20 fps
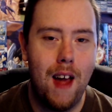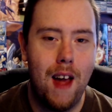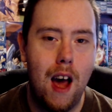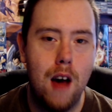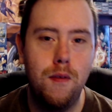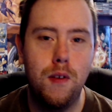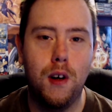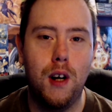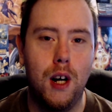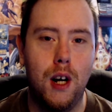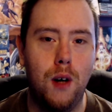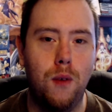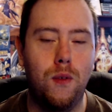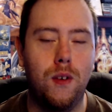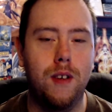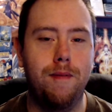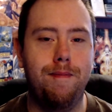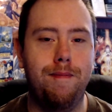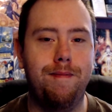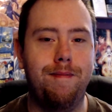Have a good
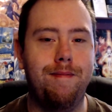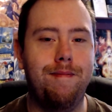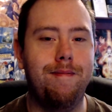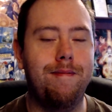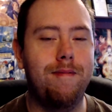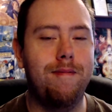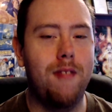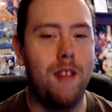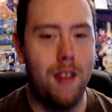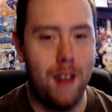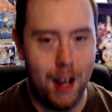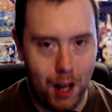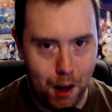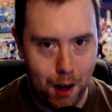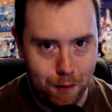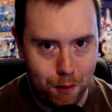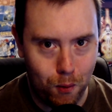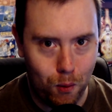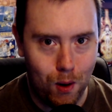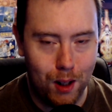one. Thank
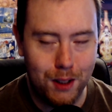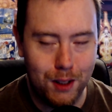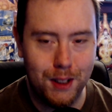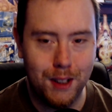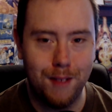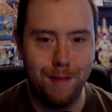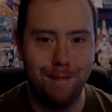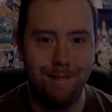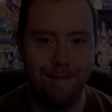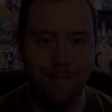you for watching.